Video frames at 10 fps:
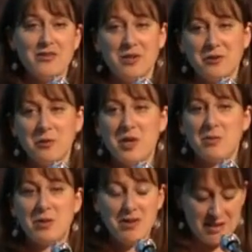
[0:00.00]
of different
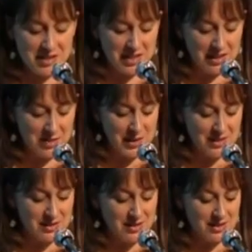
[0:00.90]
people on a daily
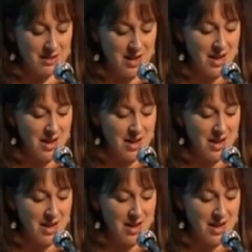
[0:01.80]
basis.